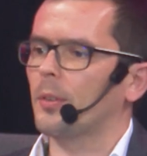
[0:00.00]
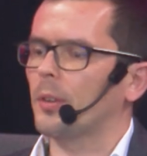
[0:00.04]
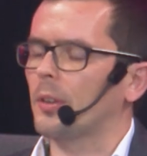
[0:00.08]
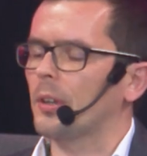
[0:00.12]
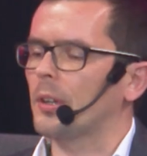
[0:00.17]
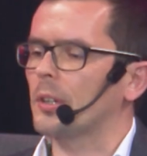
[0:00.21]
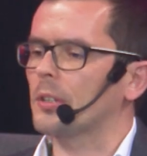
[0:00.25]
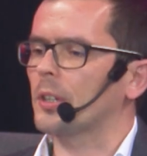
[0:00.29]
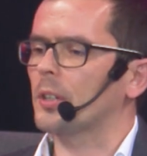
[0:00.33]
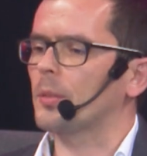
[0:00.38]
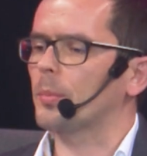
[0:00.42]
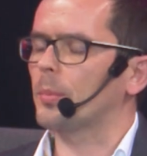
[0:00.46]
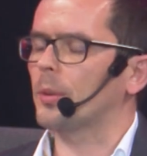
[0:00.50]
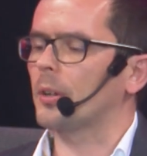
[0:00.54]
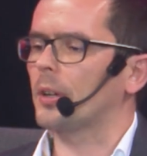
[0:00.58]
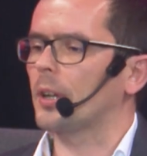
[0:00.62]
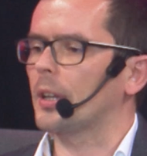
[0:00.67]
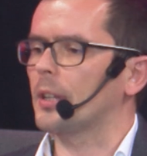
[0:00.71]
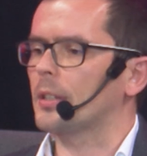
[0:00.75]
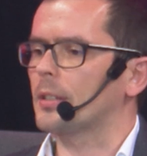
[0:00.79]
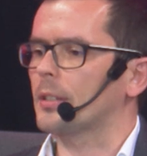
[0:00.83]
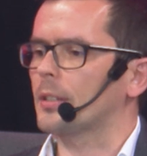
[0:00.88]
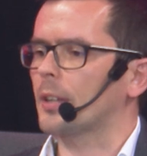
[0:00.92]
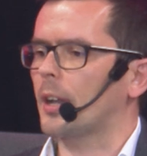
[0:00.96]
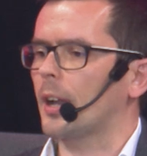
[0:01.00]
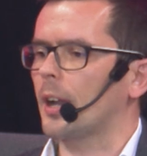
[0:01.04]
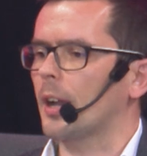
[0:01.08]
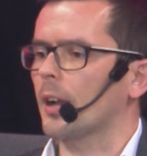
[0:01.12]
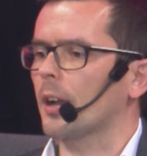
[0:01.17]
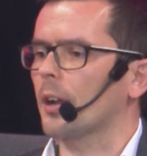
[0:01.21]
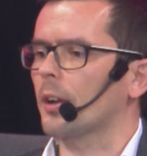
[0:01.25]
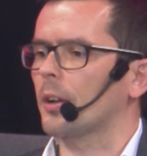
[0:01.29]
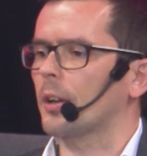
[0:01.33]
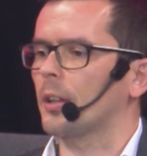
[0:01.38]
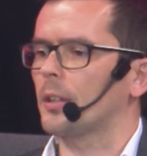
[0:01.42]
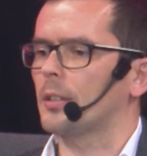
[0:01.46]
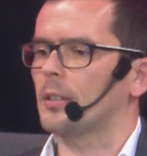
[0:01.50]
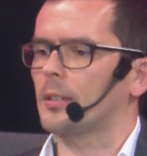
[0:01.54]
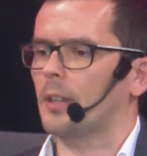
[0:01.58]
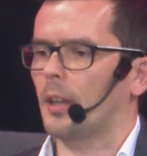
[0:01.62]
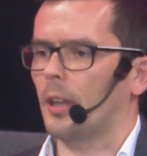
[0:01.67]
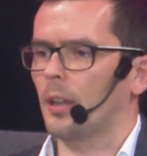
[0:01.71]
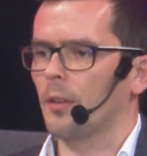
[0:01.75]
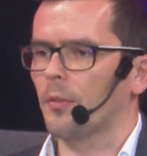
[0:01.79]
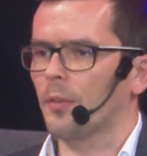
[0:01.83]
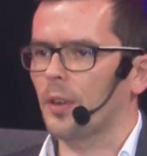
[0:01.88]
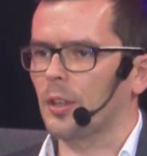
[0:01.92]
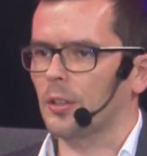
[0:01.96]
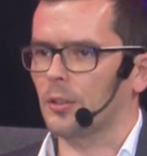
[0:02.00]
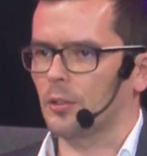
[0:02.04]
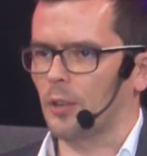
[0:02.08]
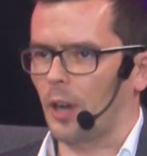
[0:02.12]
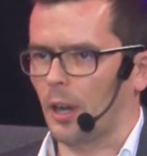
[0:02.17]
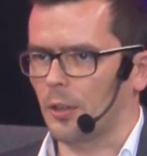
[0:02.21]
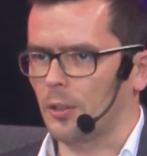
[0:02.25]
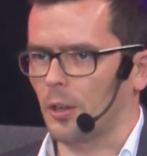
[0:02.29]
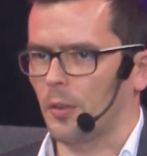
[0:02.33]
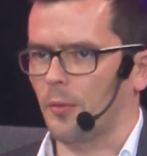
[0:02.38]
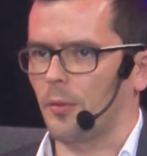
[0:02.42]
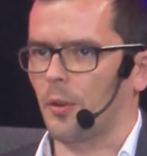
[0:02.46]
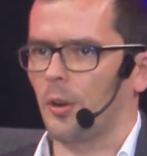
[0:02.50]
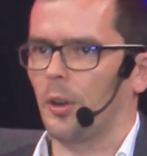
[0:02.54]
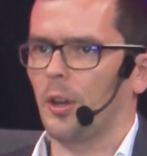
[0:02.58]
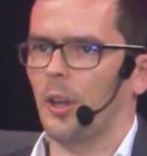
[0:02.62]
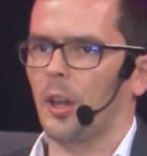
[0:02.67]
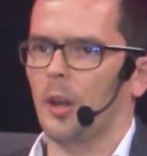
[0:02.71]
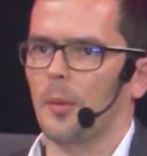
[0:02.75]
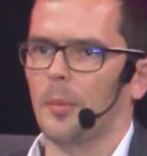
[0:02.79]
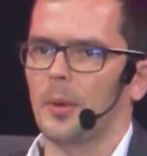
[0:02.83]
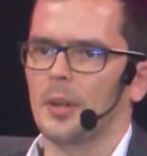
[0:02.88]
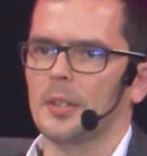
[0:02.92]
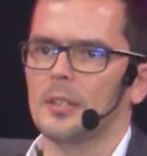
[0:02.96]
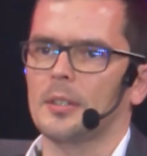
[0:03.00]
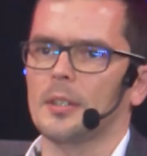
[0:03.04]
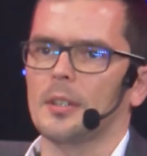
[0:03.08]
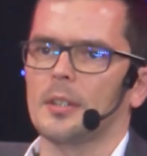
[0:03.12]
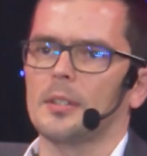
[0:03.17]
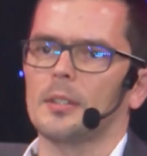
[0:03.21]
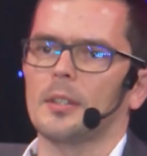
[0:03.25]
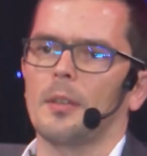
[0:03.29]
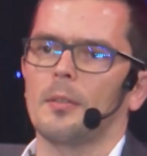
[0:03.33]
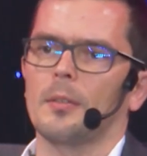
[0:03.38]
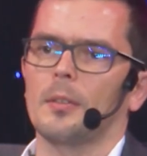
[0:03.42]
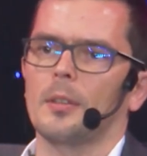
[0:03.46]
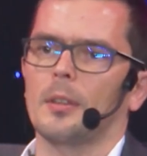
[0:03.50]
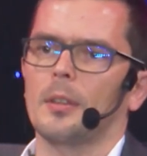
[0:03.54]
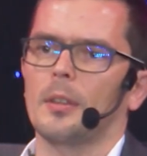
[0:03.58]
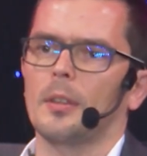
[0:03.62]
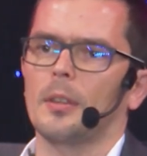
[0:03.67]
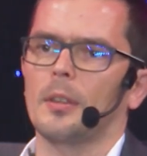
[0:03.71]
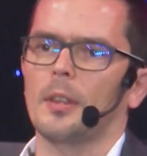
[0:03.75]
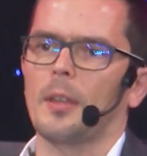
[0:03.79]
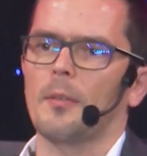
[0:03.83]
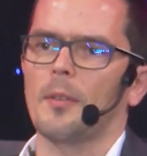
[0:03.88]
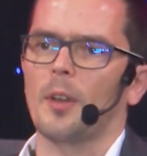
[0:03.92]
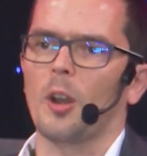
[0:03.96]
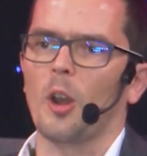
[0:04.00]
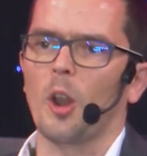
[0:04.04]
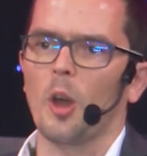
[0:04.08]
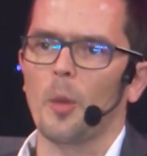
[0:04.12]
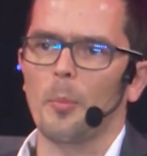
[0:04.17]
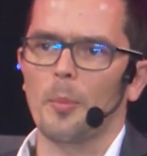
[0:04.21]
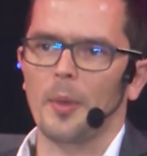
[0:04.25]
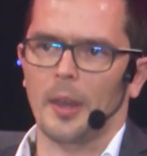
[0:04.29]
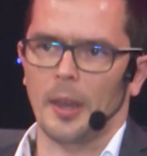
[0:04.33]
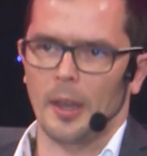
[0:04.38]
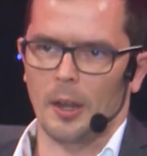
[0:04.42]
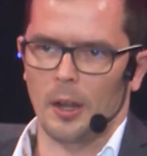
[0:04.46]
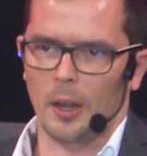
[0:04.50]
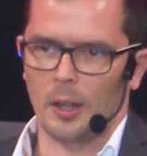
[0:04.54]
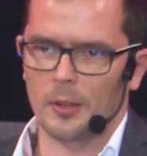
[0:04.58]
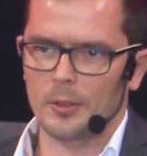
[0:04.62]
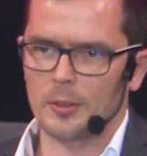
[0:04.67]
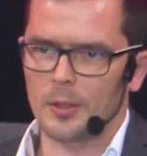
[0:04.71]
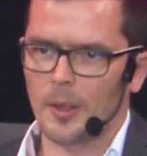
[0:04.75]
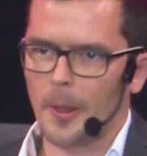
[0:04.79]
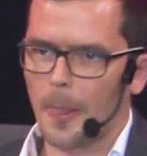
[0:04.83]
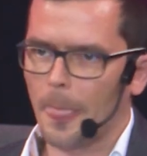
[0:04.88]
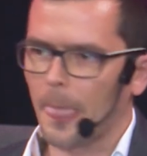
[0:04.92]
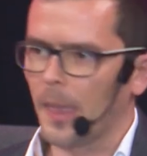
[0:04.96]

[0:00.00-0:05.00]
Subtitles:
years experience, Hungary's infrastructure for e-commerce is developing a lot.